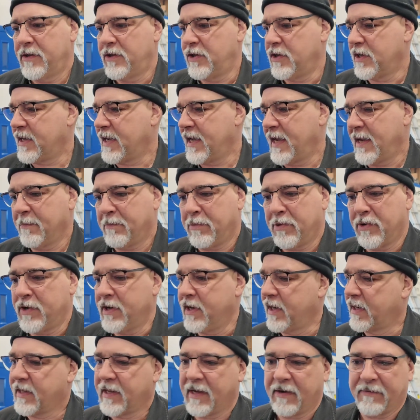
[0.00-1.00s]
You can't
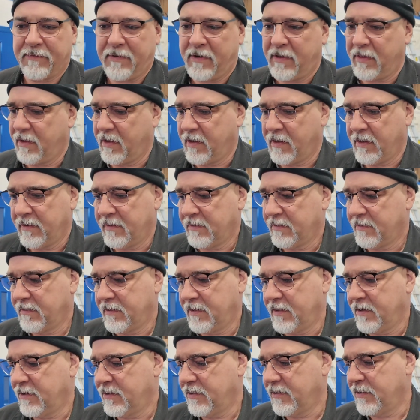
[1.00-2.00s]
predict everything.
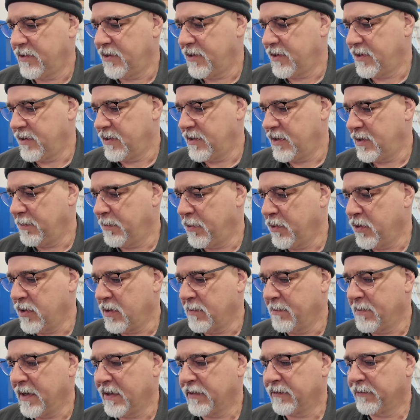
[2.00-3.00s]
You know, you put
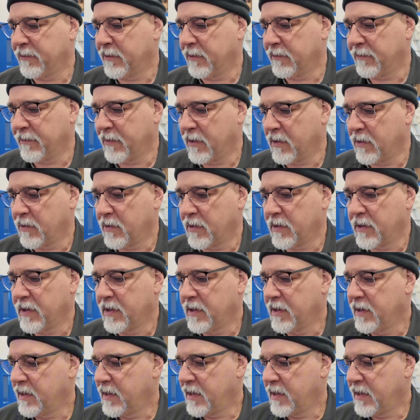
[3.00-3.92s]
your best foot forward